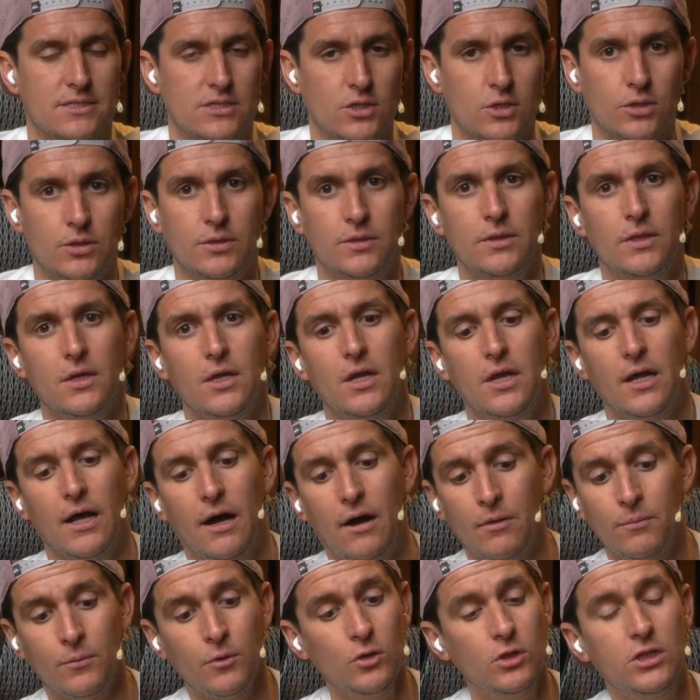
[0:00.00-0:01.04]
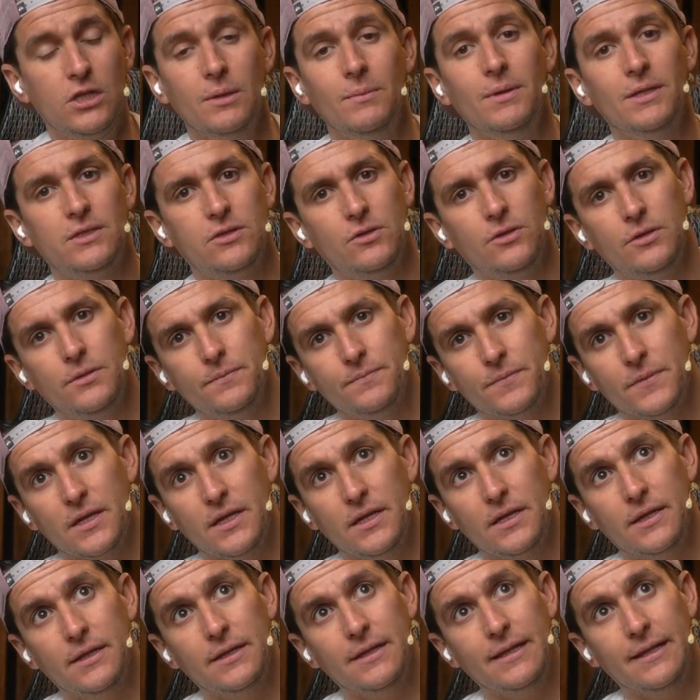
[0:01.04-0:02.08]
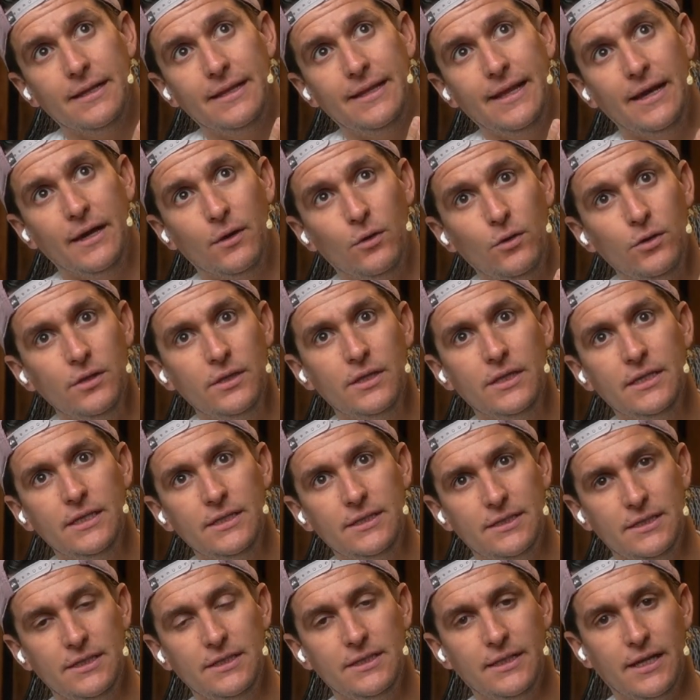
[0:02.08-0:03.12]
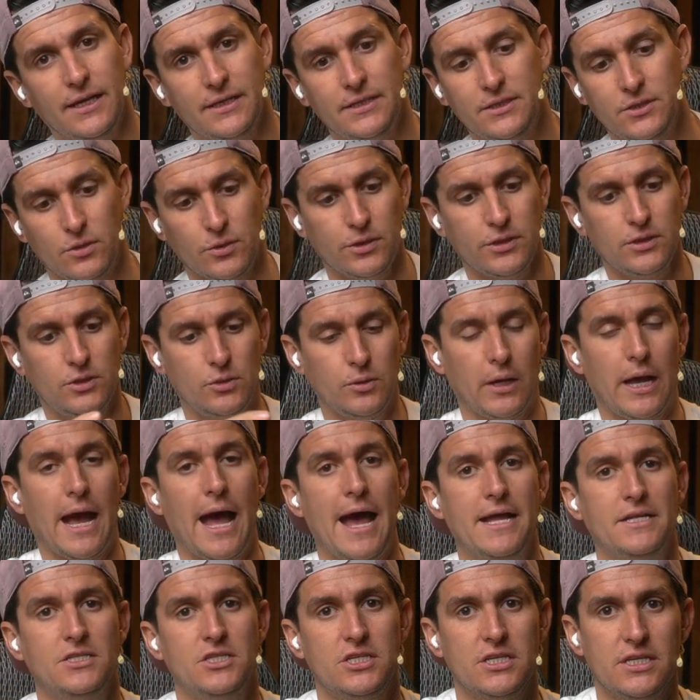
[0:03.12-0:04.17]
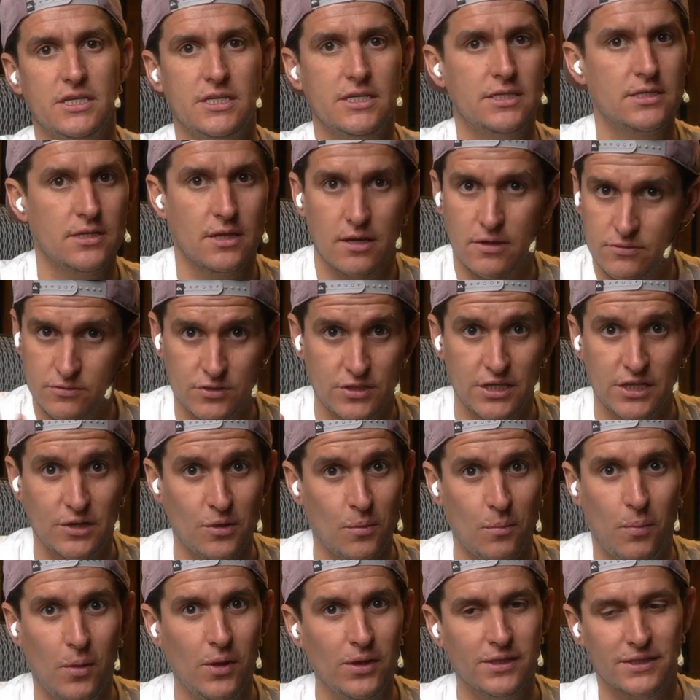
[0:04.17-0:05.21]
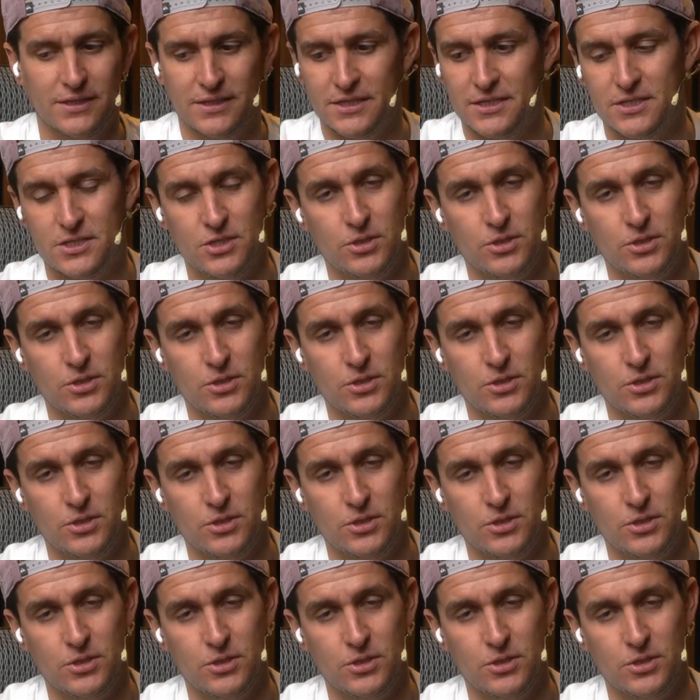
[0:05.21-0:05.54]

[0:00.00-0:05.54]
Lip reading: So our multimeter, the only thing that is going to catch is 0 voltage.